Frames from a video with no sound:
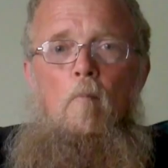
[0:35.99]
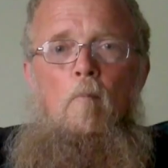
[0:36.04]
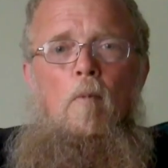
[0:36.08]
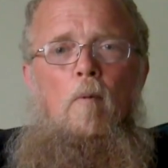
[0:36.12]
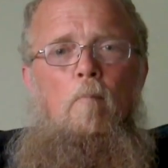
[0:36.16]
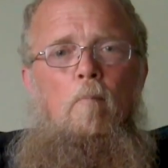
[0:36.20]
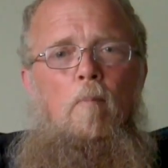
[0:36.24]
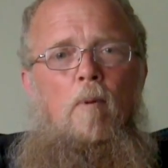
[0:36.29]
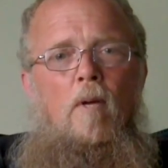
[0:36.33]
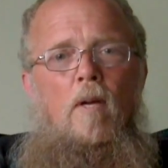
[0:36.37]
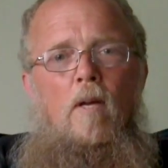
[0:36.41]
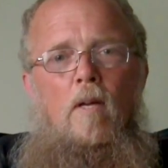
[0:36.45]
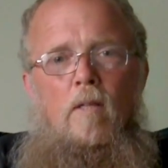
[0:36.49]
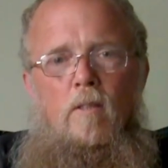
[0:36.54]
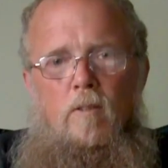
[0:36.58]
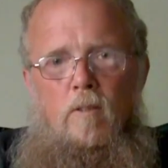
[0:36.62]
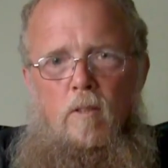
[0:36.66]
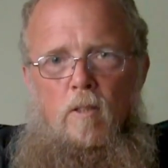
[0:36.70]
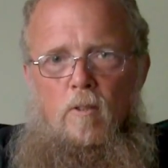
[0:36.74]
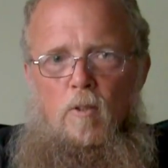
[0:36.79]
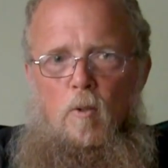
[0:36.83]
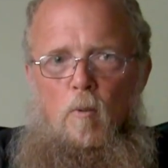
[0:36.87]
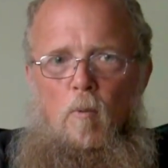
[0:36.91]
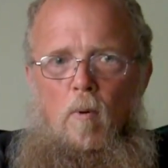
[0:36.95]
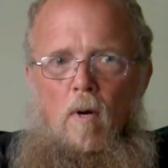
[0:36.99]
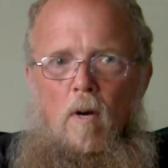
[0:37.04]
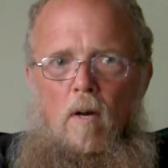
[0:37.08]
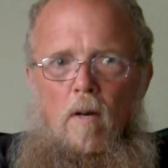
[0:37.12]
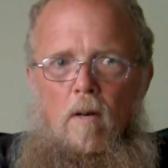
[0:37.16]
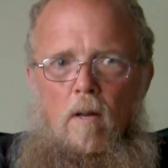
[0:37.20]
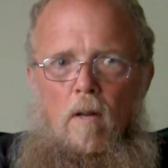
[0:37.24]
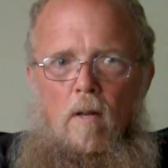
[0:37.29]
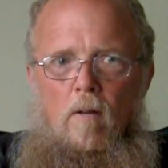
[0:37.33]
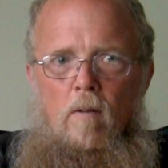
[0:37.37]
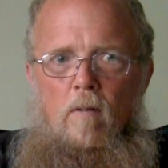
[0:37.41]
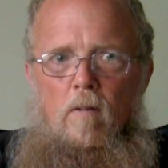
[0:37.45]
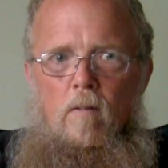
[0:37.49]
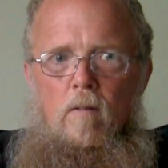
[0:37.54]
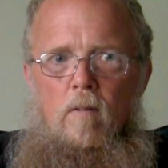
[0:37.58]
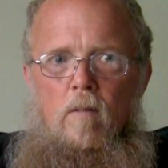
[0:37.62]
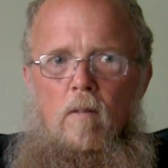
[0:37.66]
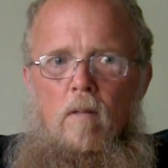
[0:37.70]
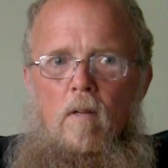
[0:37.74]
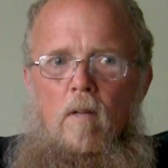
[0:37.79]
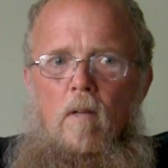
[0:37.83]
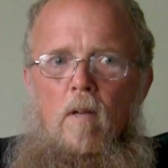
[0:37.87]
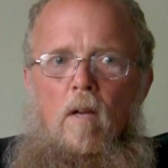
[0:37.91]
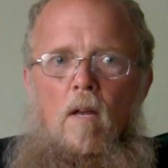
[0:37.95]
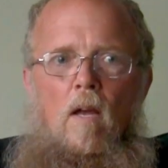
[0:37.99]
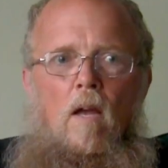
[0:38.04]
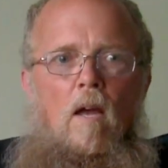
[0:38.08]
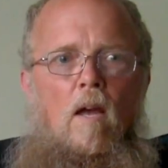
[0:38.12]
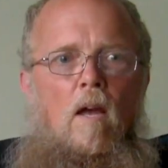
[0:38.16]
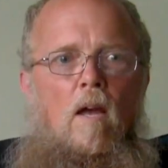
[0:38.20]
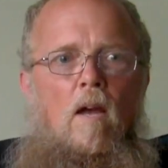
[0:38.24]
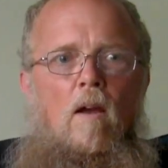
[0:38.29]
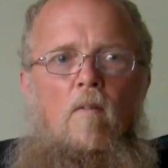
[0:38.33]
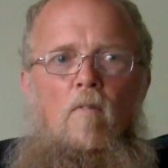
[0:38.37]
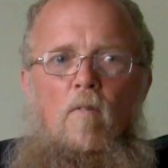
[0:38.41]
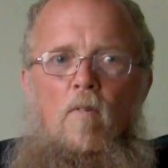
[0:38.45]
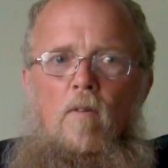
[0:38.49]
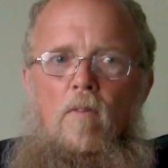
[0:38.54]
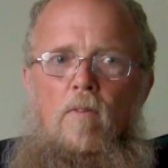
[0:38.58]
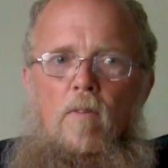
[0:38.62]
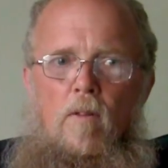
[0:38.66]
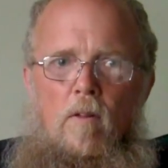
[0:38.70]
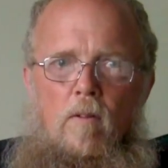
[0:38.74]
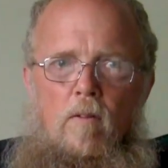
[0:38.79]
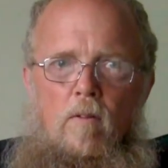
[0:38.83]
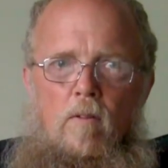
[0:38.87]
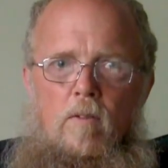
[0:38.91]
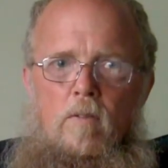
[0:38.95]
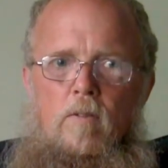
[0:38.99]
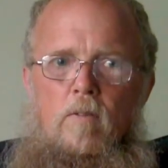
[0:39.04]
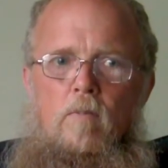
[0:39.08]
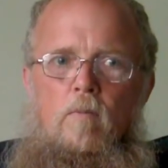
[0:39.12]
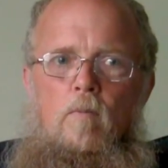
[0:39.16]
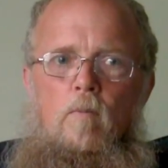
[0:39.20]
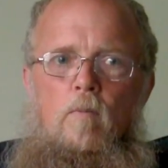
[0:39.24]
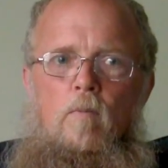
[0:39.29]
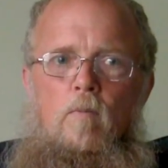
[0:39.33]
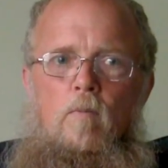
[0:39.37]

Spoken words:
But being such a wide angle, everything looks